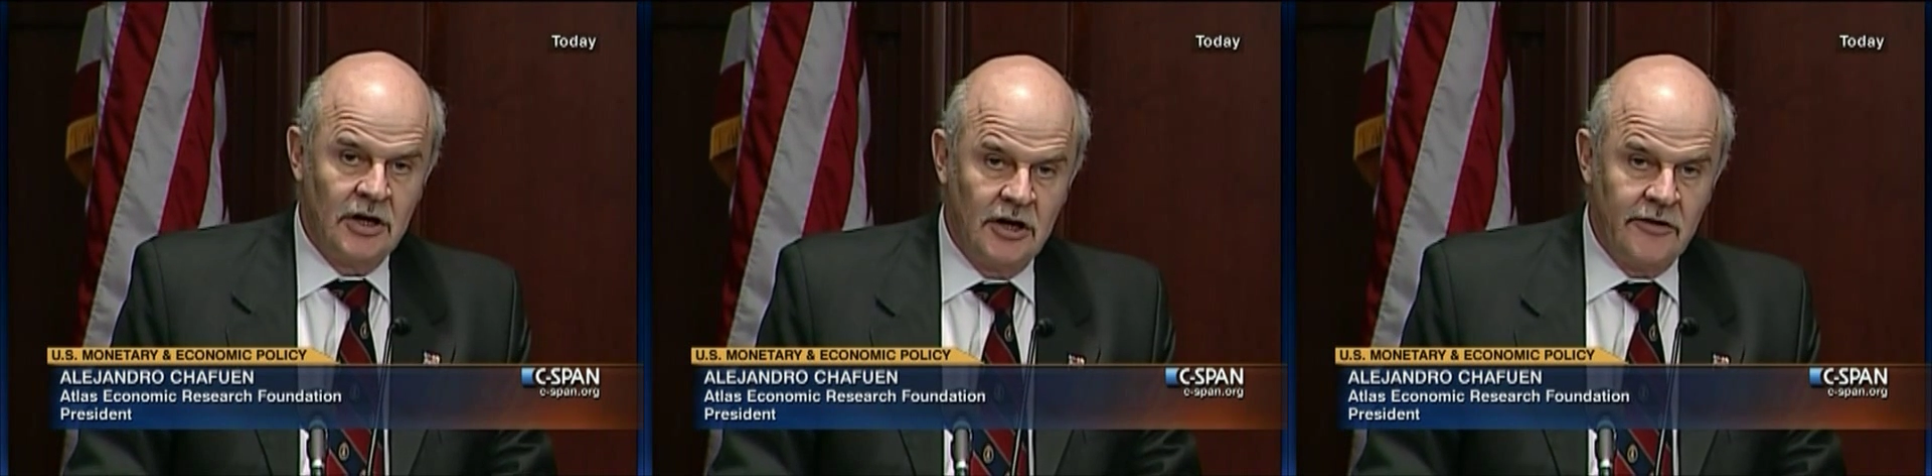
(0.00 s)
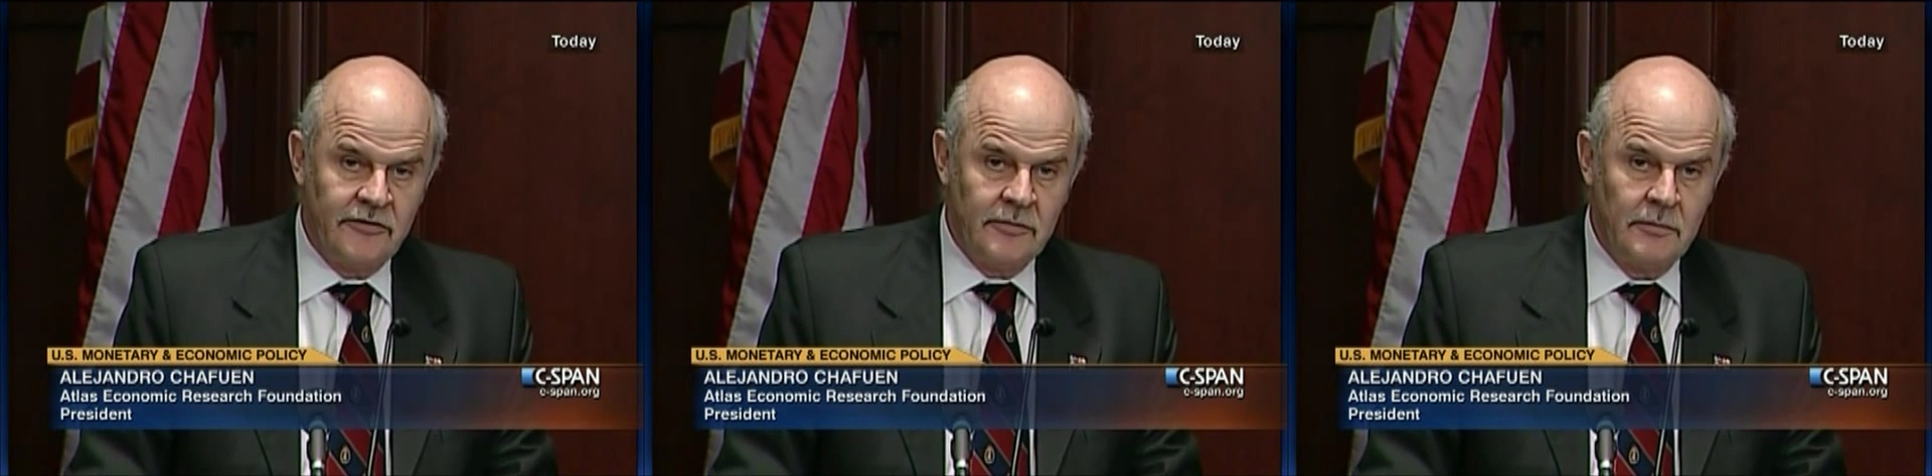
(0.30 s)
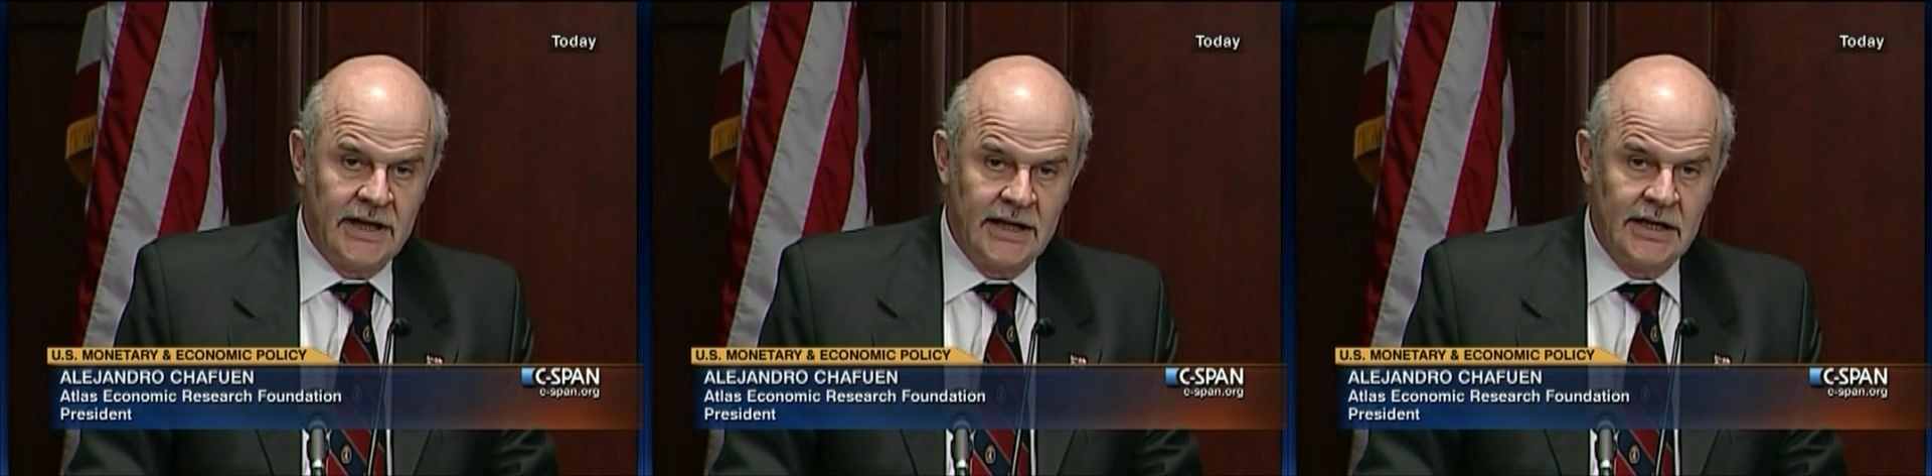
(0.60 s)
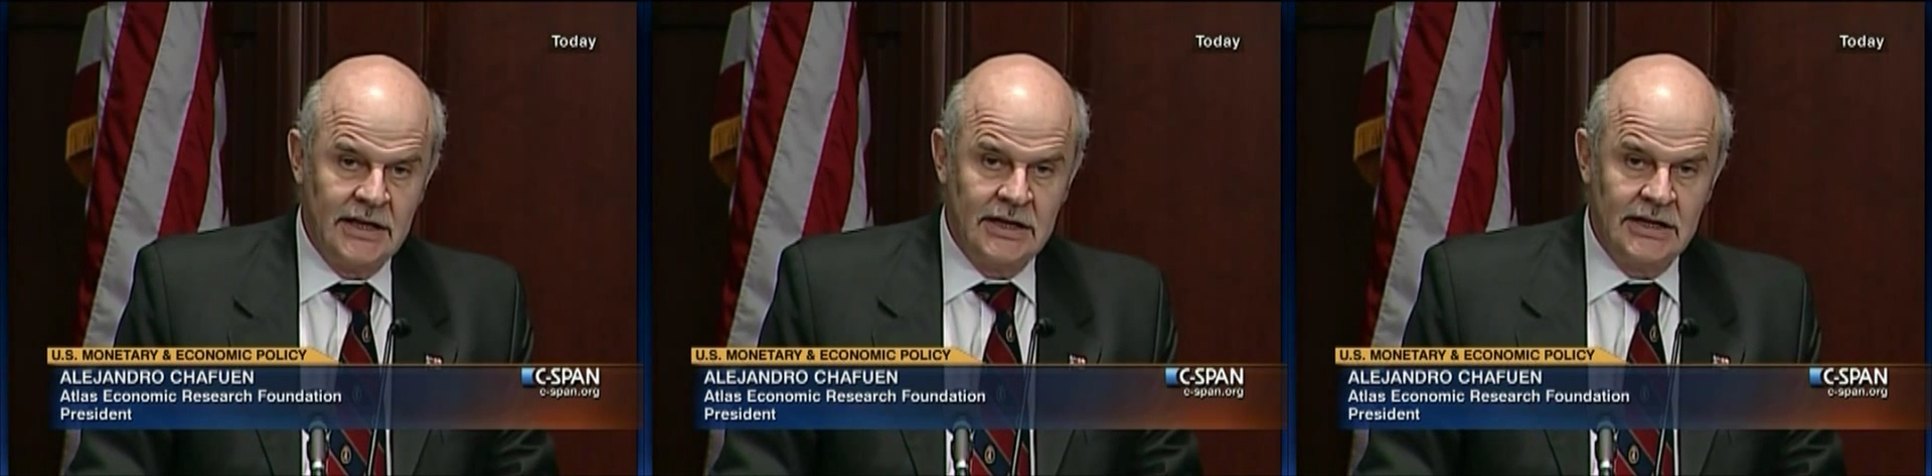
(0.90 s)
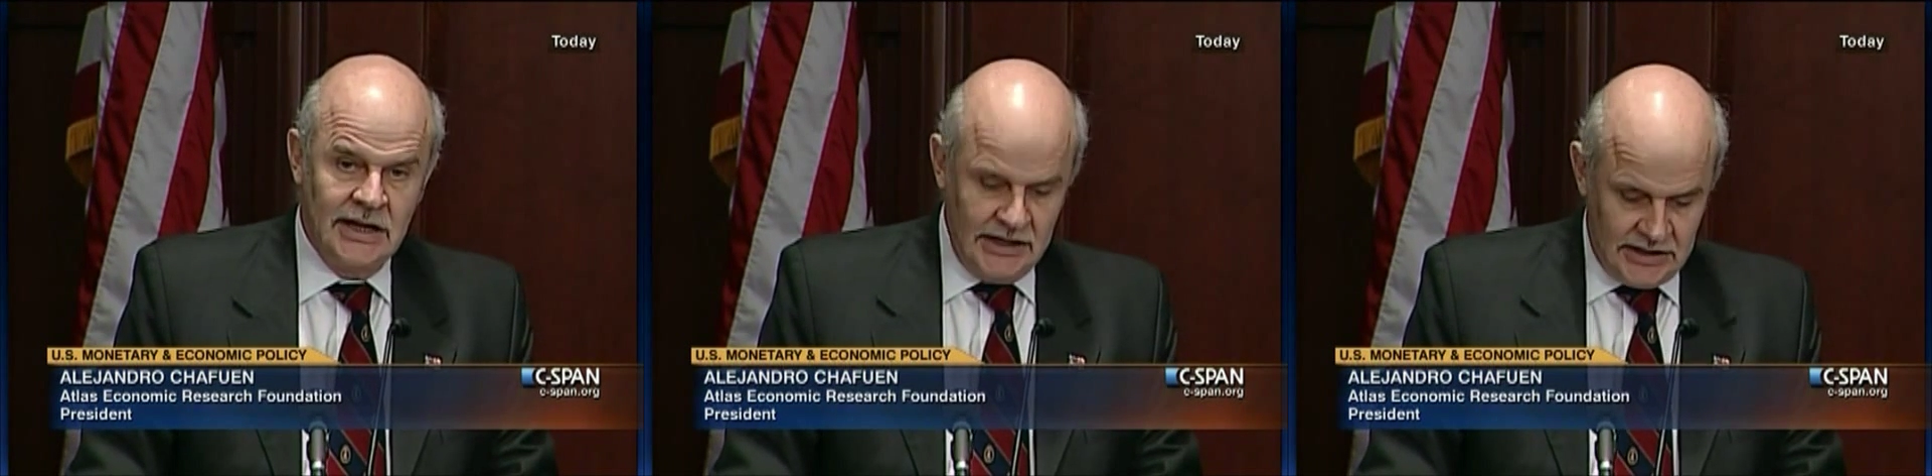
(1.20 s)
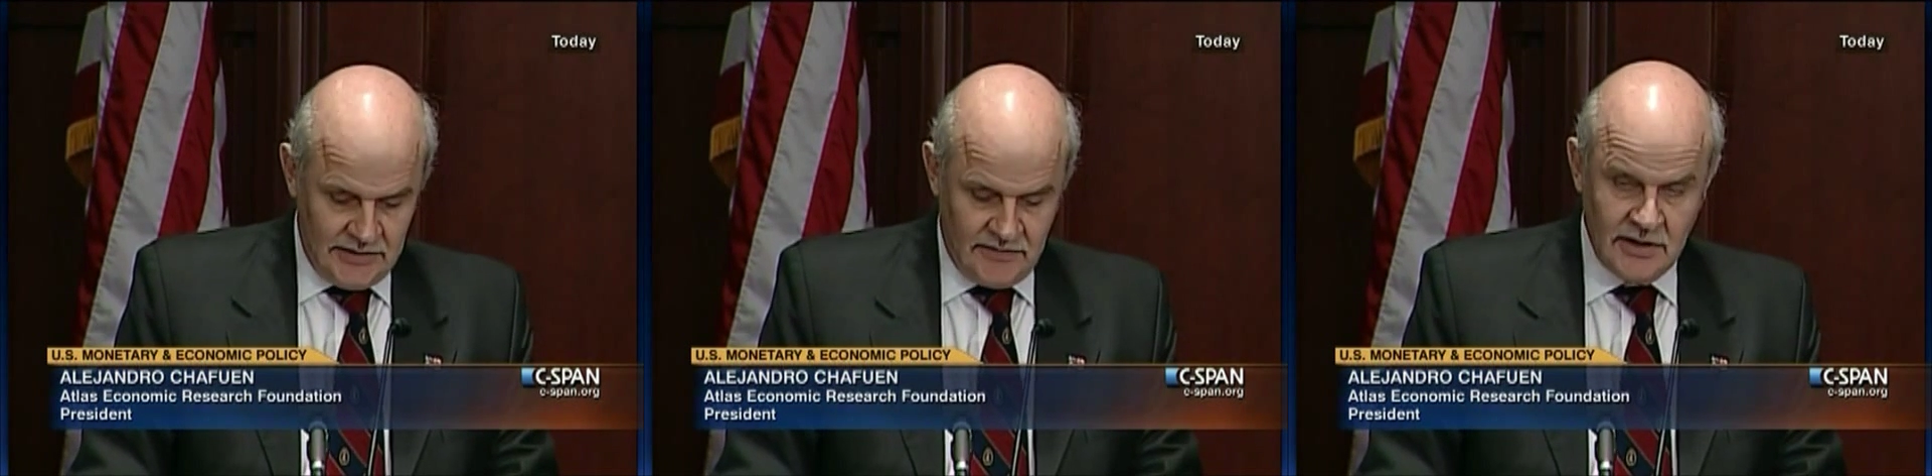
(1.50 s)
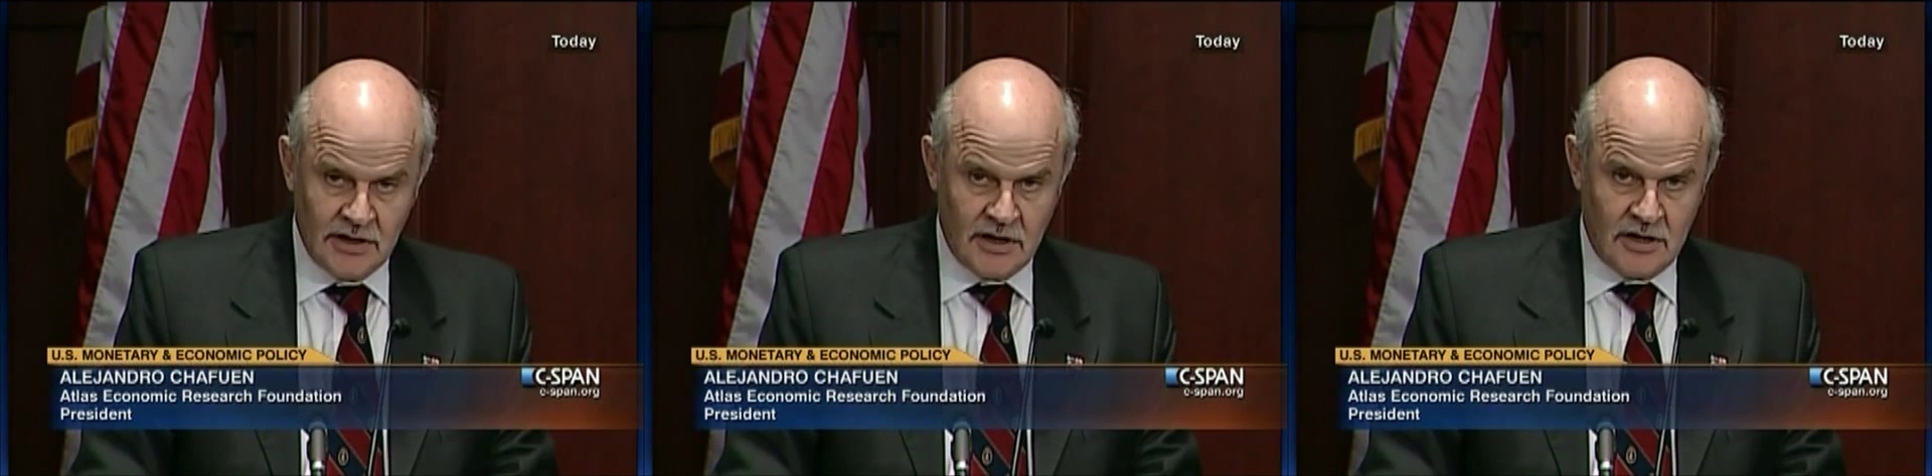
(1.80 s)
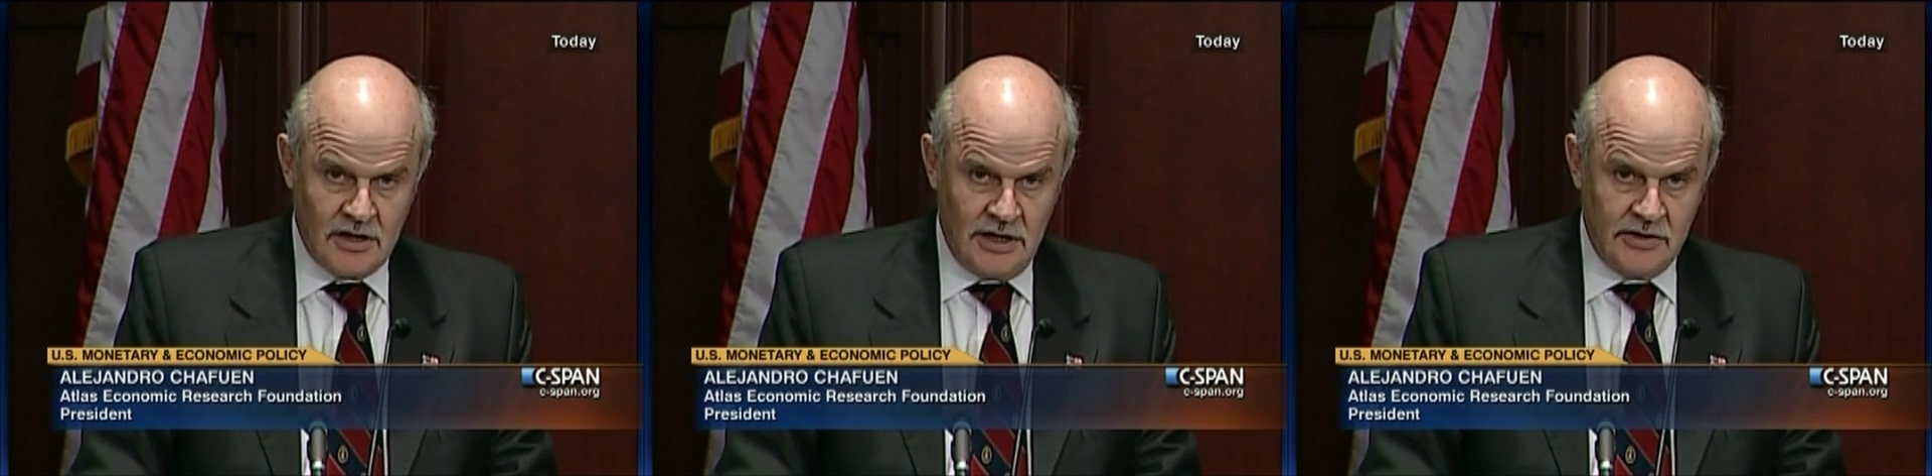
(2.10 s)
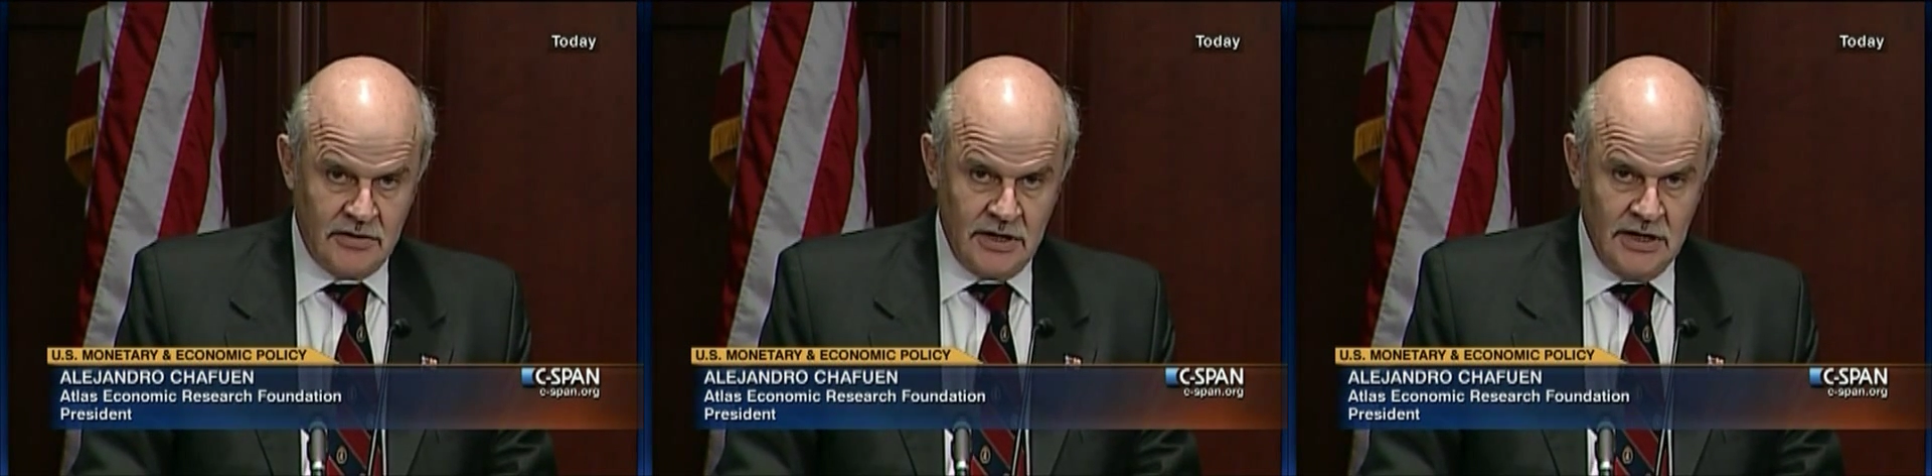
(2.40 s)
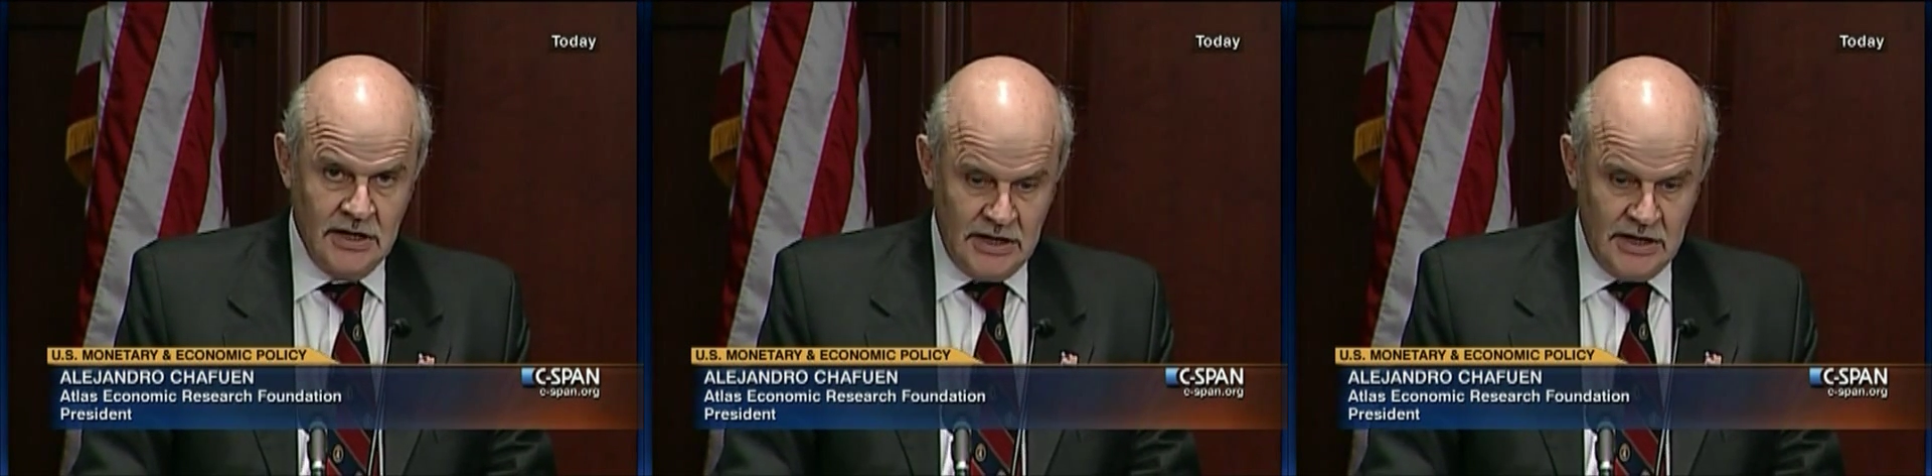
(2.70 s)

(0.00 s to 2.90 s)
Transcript: of my native country.